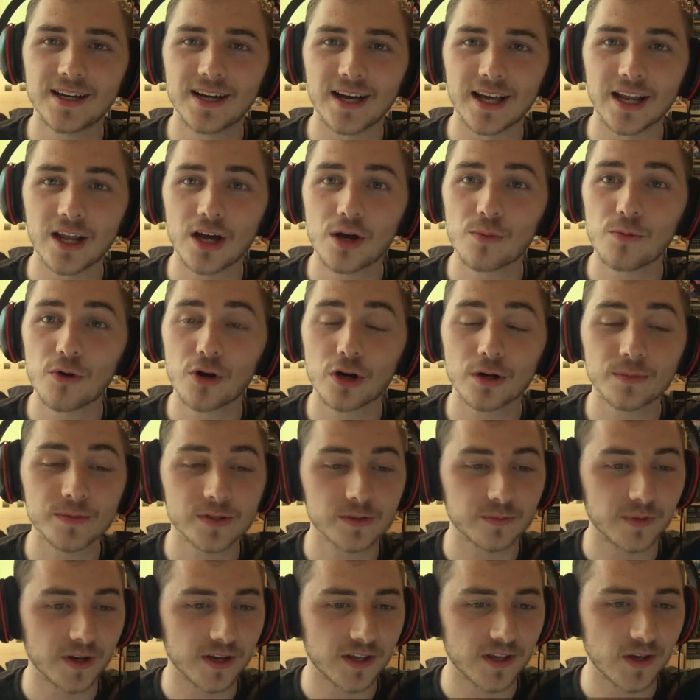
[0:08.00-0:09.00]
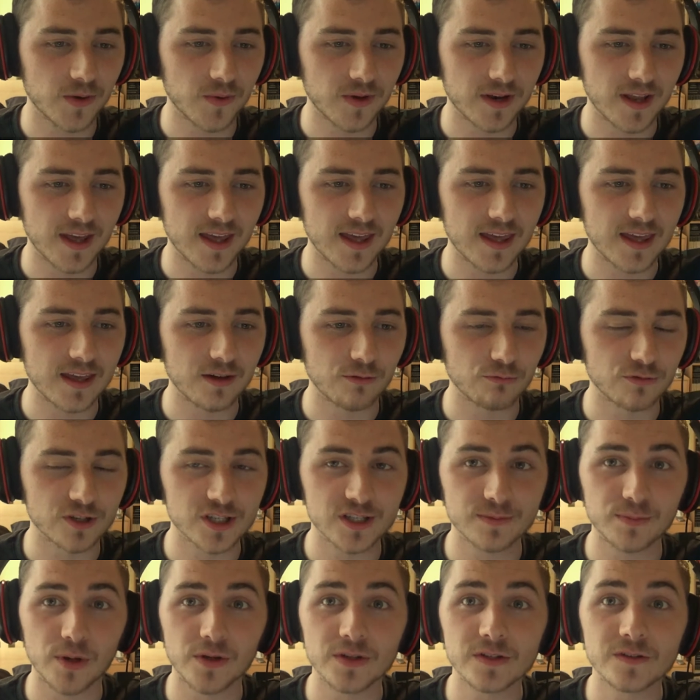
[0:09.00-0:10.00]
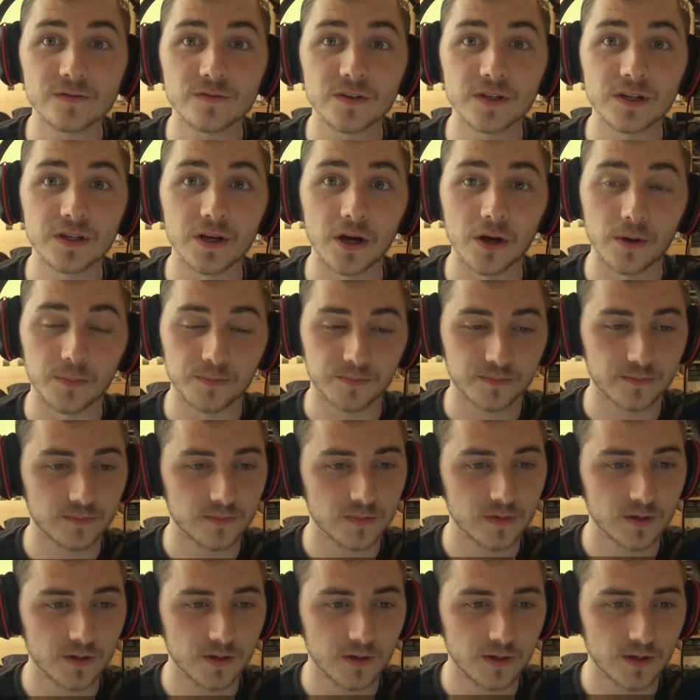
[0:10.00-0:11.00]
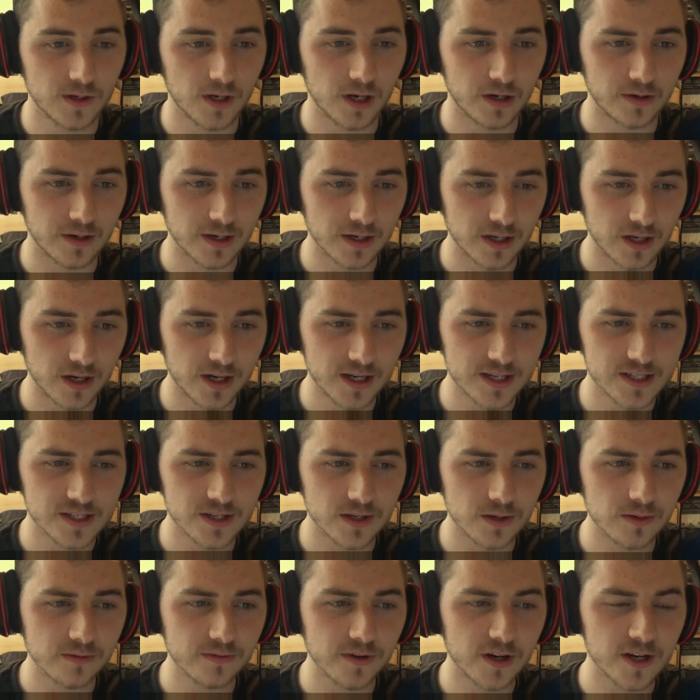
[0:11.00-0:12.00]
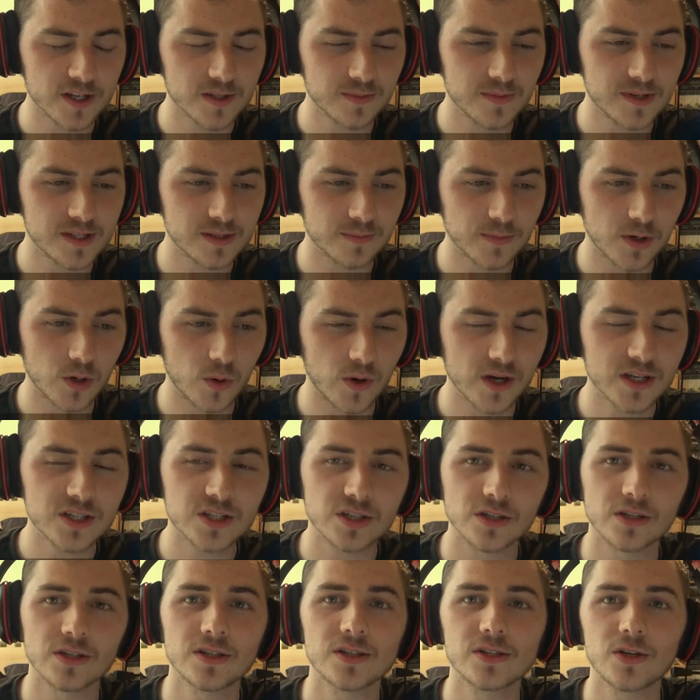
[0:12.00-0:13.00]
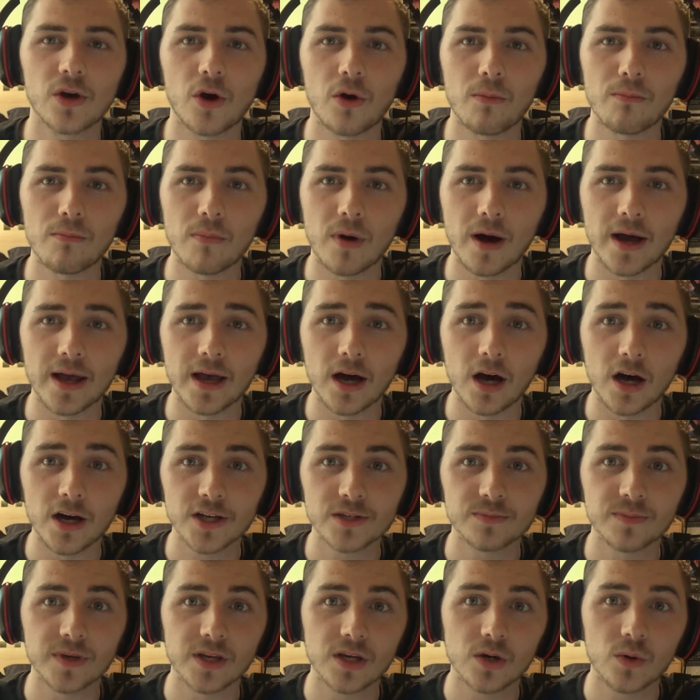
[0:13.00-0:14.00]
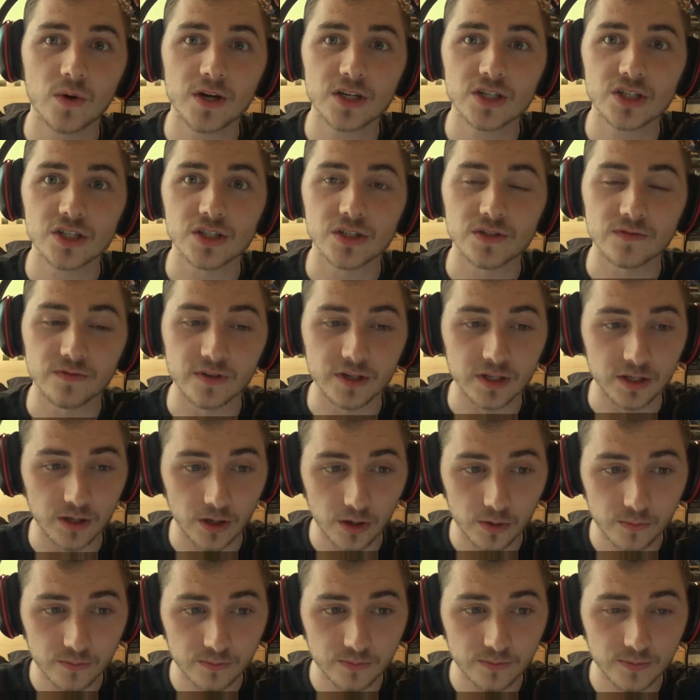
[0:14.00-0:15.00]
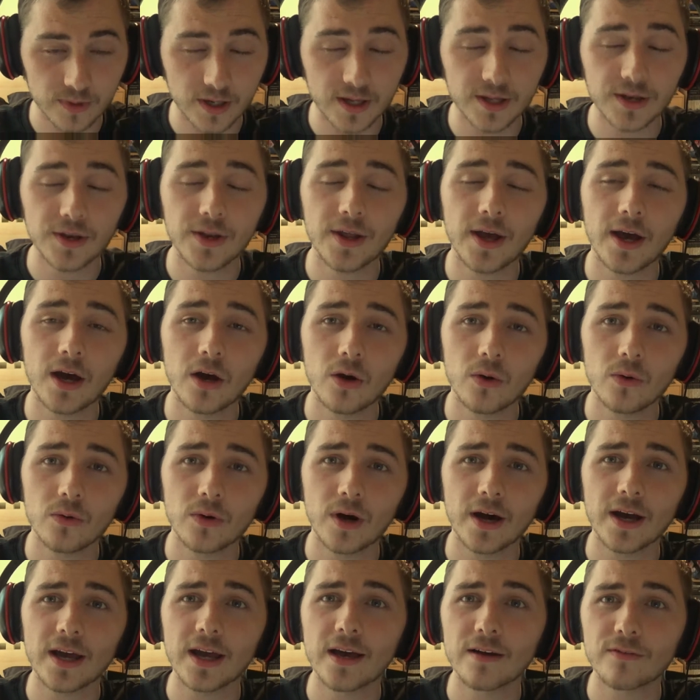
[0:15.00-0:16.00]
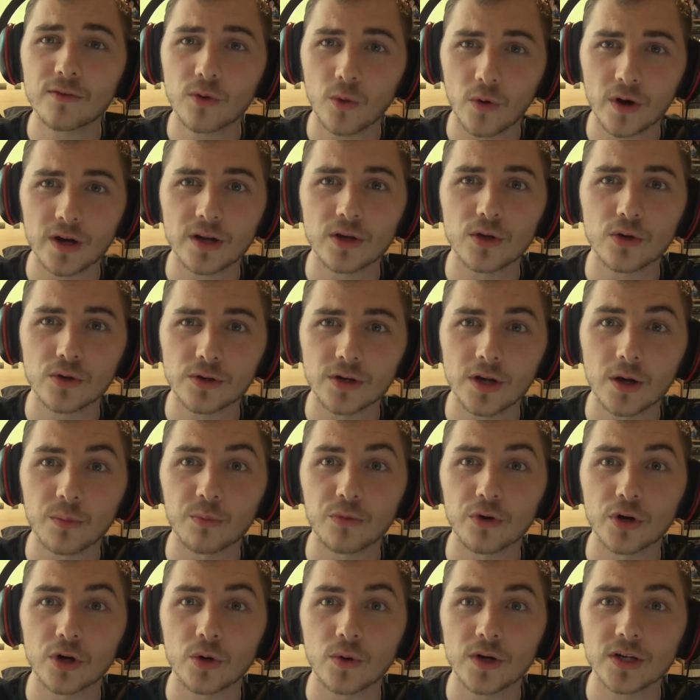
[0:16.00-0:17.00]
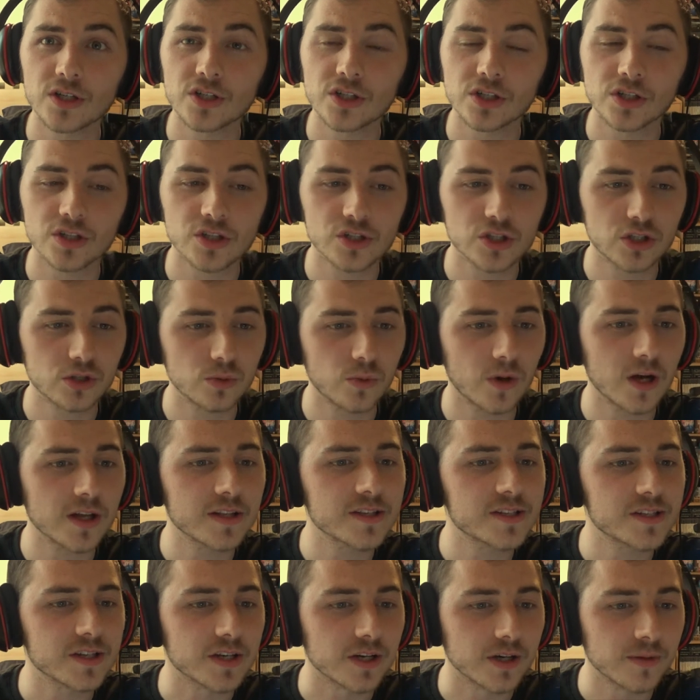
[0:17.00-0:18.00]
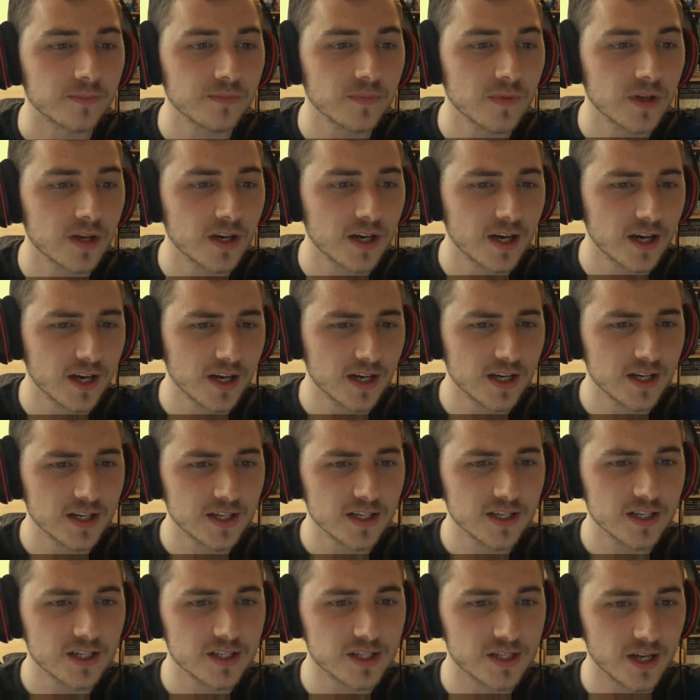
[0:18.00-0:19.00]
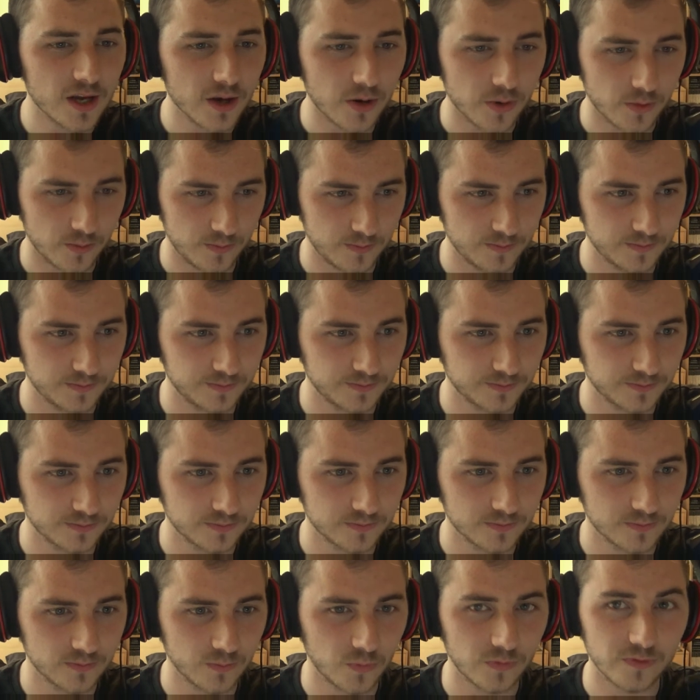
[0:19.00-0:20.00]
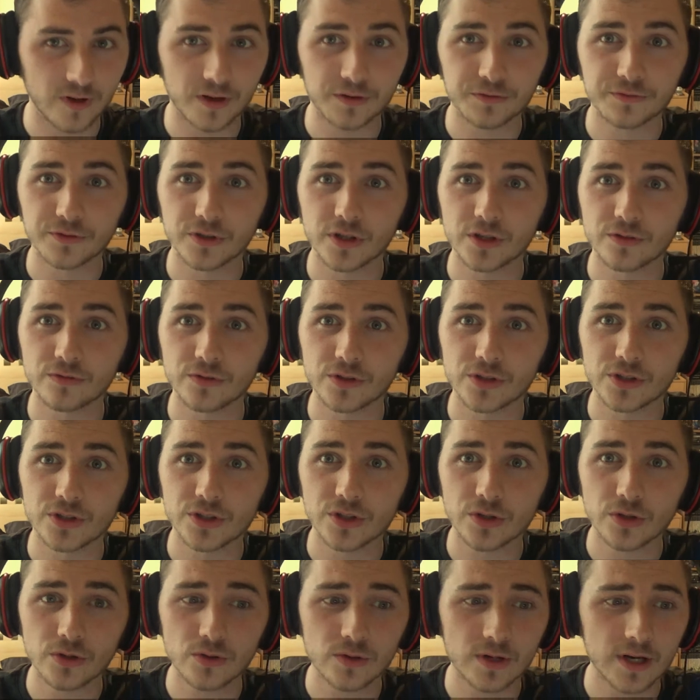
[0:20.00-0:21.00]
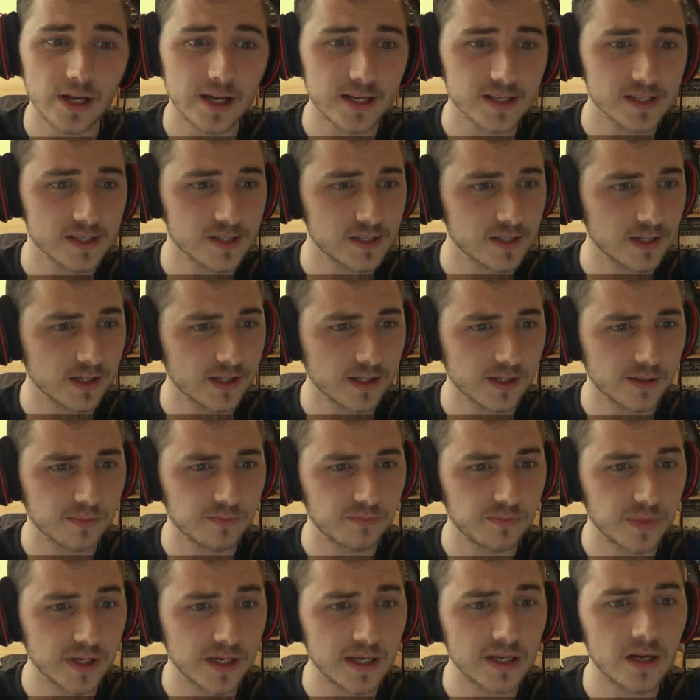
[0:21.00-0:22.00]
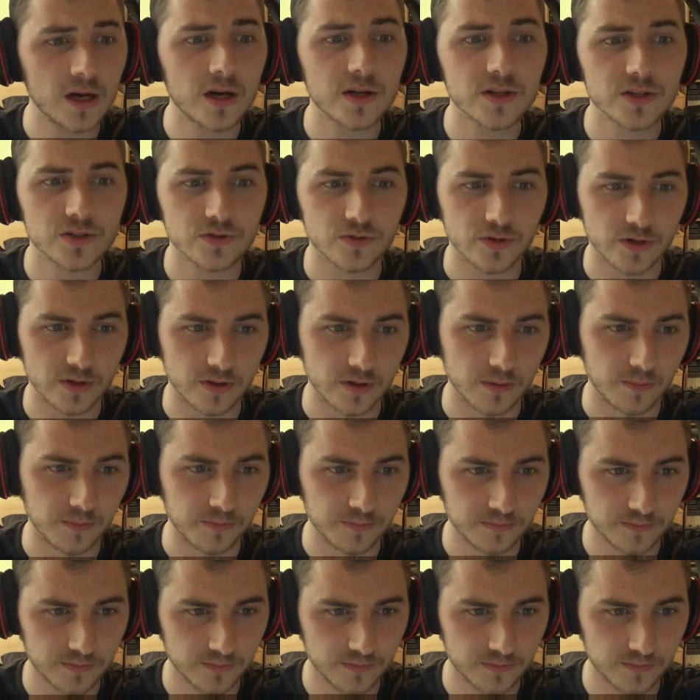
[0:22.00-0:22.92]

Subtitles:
Hello and welcome to my Q&A response video. Alright guys, so you've asked me some questions on my Ask Me Questions video, and now I have quite a good number of questions to answer. So, without further ado, let's begin answering them.